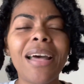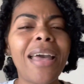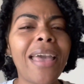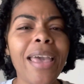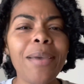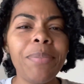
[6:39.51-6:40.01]
I
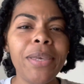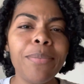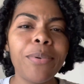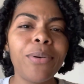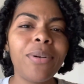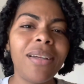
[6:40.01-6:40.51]
hate
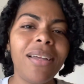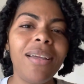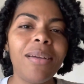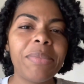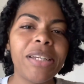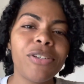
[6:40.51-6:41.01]
people,
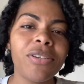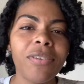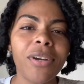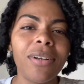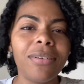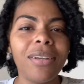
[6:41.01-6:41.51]
I'm
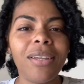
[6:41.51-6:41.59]
introvert,